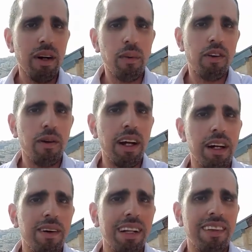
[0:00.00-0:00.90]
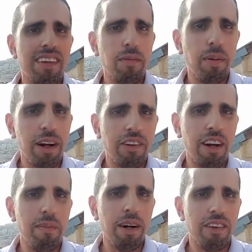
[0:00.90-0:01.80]
which we learn about in this
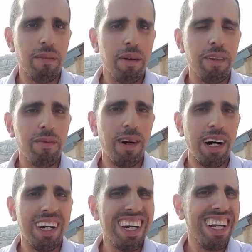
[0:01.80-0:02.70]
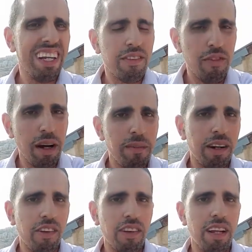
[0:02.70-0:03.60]
Parshat Bamidbar, is very
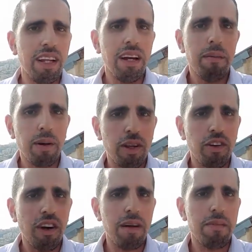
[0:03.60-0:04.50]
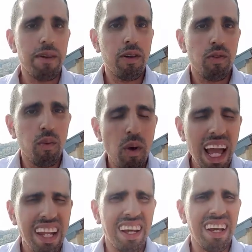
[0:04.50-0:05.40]
much seen by all the tribes, because
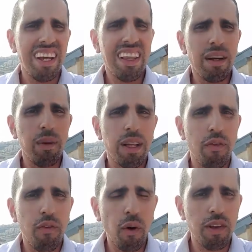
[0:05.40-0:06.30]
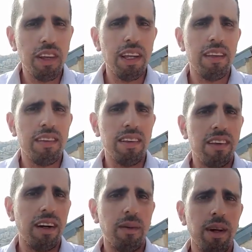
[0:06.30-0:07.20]
when they were in the 40 years
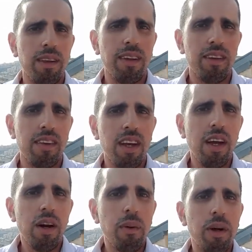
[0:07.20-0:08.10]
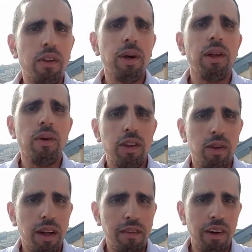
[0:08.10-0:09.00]
inside the wilderness, we were doing the
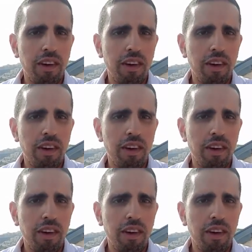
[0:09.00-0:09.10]
ratzon of